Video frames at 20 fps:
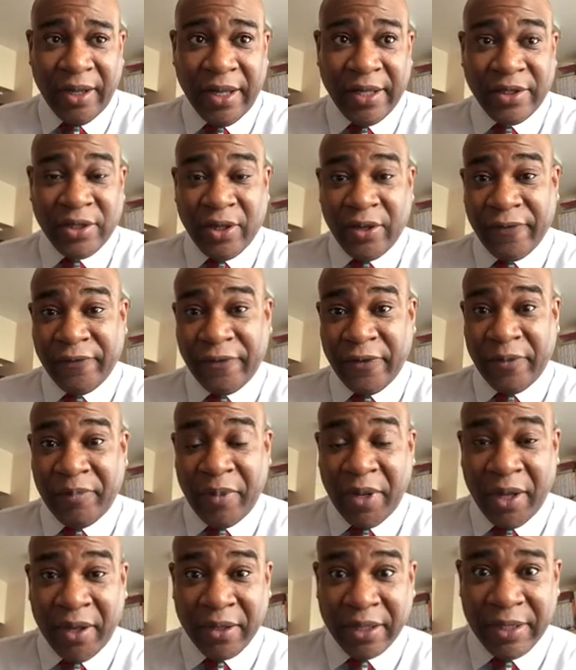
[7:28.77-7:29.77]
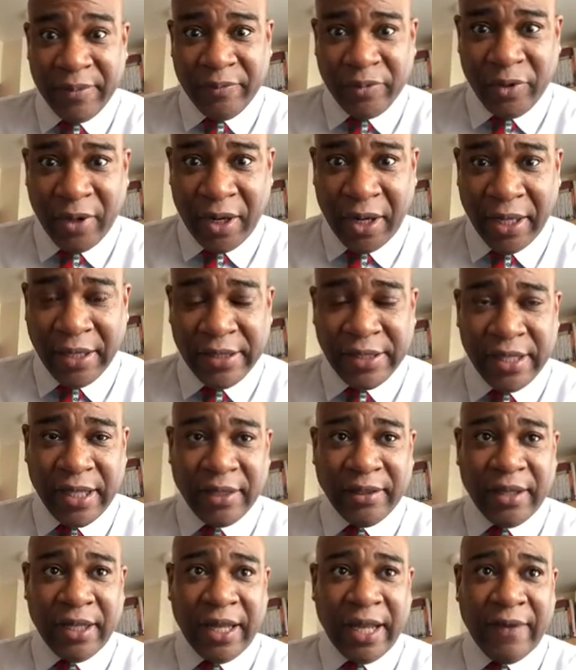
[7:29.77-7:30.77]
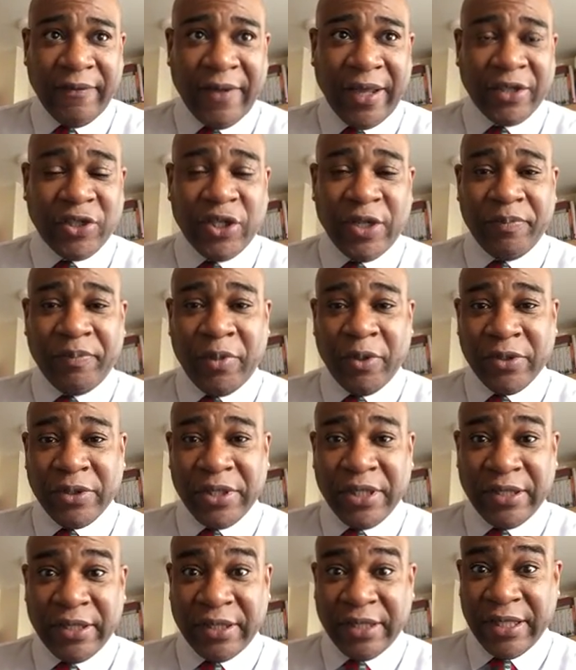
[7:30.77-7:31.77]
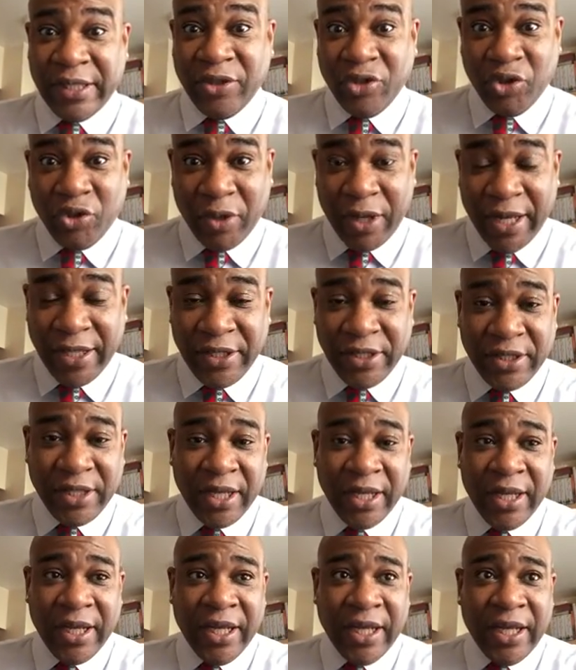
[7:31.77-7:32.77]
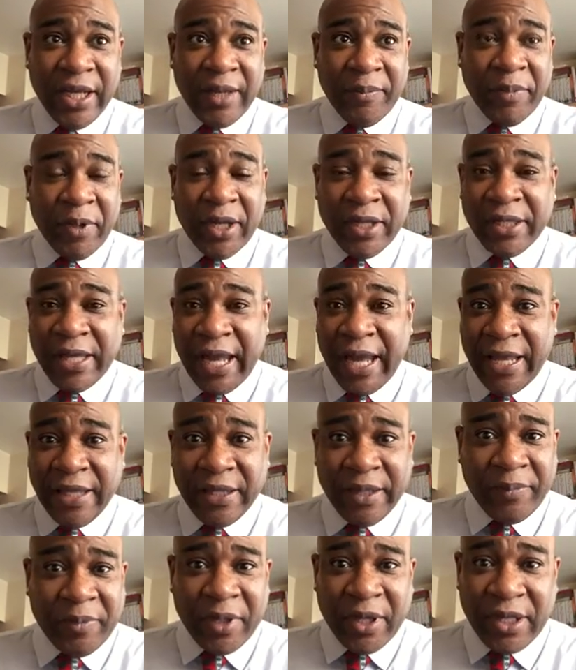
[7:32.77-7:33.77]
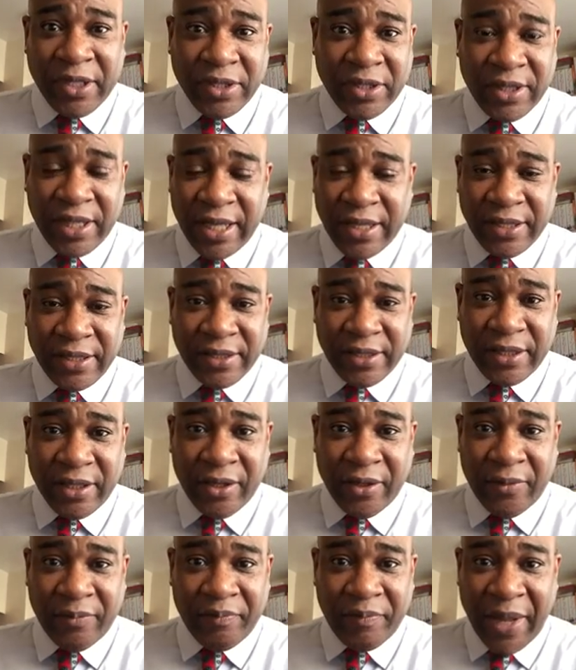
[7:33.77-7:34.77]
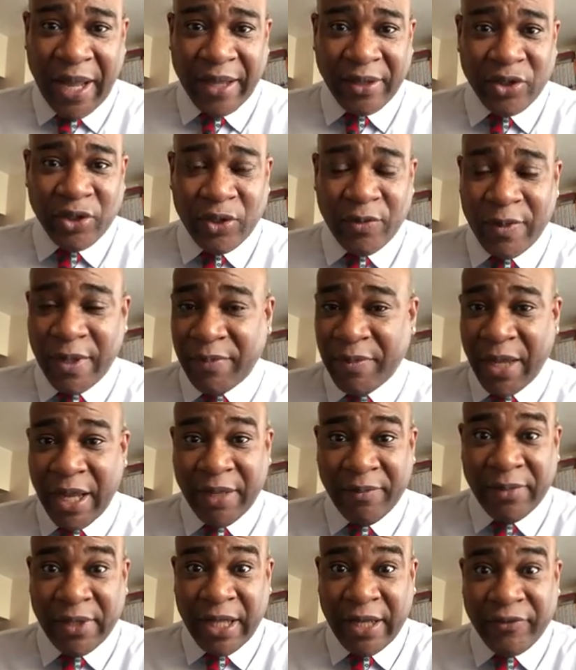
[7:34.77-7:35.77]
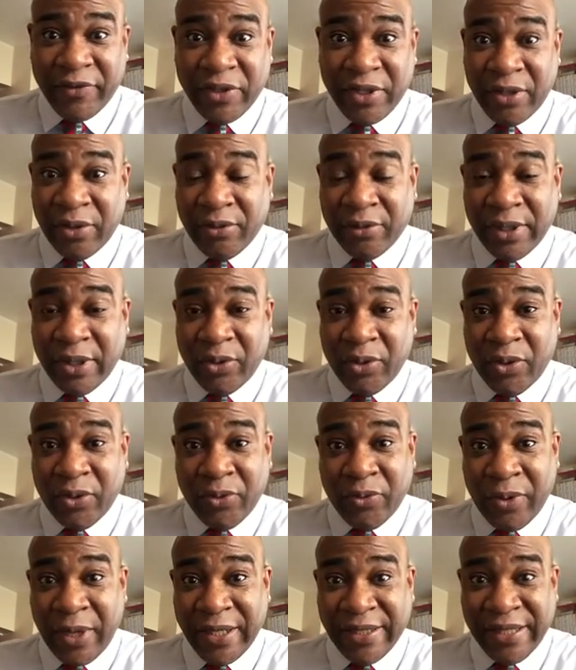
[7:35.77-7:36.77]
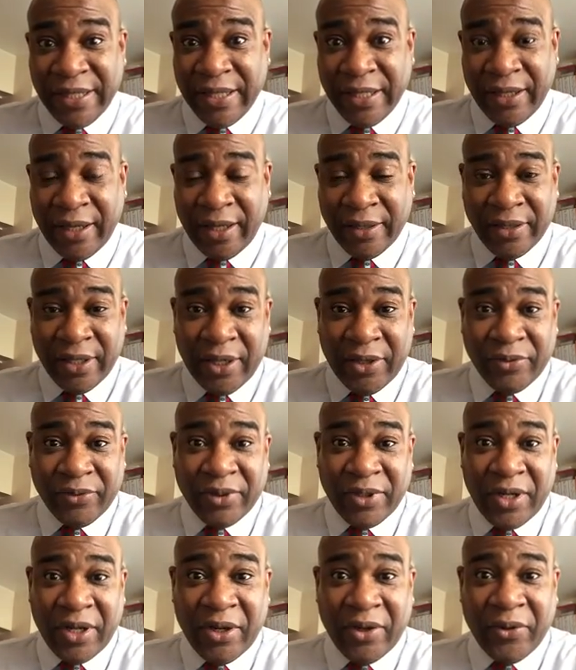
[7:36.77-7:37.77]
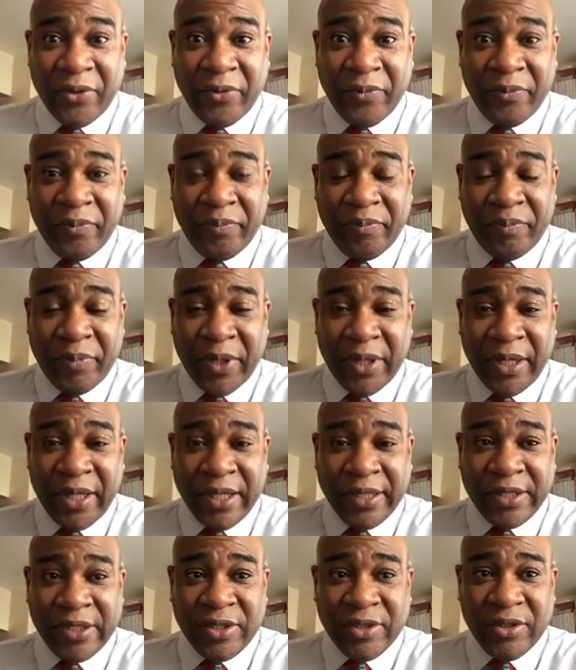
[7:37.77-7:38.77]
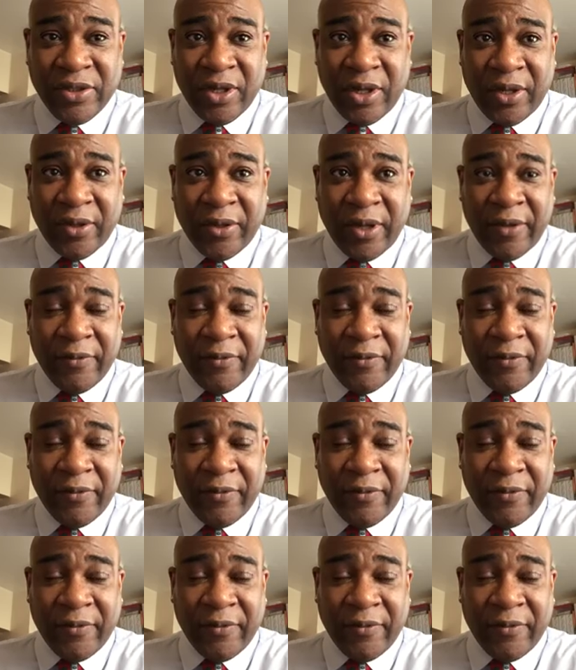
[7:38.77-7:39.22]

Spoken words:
It's going for a bargain price, and I have actually put in an interest. But again, the person hasn't come back to me. Maybe they've sold it already. I don't know. But it's not.